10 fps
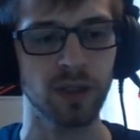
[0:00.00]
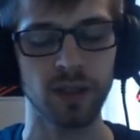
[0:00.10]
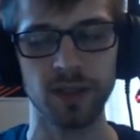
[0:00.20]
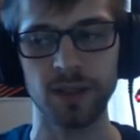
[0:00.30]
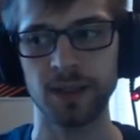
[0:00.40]

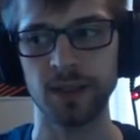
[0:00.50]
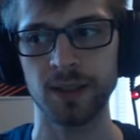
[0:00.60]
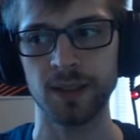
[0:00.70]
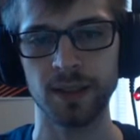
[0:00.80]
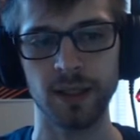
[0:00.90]

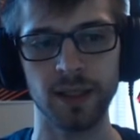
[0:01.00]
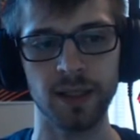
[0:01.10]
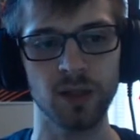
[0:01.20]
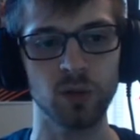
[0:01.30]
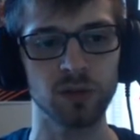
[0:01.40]
uh,
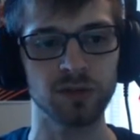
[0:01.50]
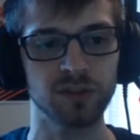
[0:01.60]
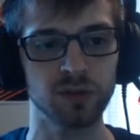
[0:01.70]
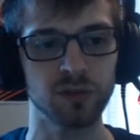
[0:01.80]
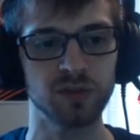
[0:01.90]
equals
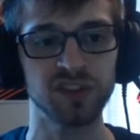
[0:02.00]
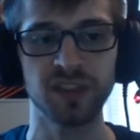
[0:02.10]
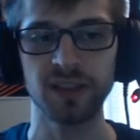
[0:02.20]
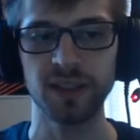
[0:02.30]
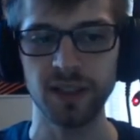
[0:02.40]
to
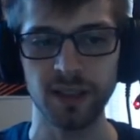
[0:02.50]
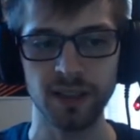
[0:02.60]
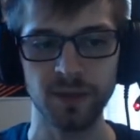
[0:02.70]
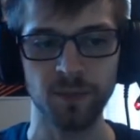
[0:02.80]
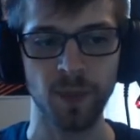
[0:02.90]
CD.
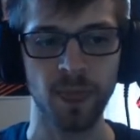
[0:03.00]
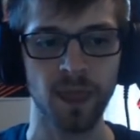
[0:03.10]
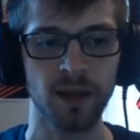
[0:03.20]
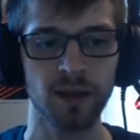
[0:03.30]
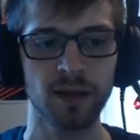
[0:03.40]

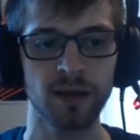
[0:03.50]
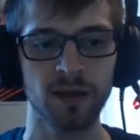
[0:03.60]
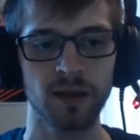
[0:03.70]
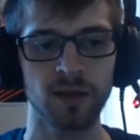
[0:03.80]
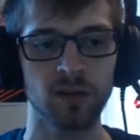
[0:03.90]

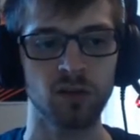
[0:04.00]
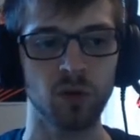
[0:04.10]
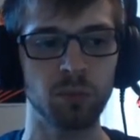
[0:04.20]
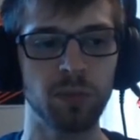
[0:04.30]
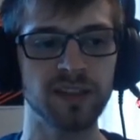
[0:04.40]
So
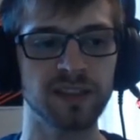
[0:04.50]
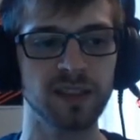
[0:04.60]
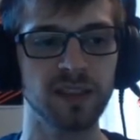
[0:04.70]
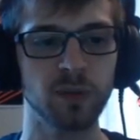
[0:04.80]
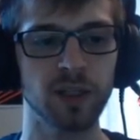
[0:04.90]

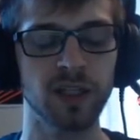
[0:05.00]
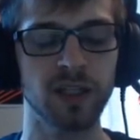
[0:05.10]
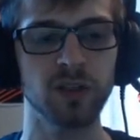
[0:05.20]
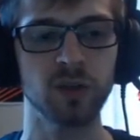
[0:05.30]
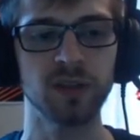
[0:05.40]
basically we're gonna
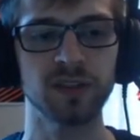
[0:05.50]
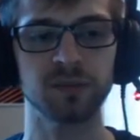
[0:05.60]
do this